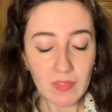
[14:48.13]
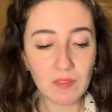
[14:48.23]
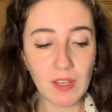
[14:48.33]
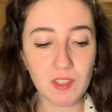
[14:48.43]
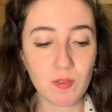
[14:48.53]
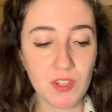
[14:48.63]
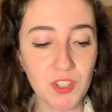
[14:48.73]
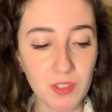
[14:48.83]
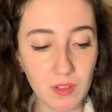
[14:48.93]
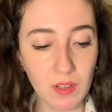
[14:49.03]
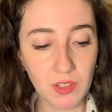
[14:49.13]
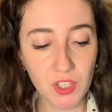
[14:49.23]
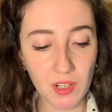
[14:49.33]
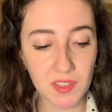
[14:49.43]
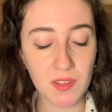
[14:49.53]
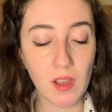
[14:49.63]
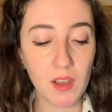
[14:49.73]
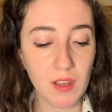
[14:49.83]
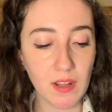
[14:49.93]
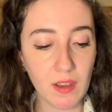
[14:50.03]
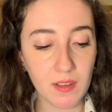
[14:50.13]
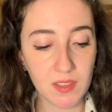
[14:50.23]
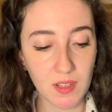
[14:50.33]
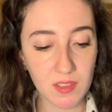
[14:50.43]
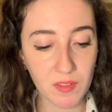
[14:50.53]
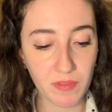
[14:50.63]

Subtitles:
Next question. Just Hernia is asked,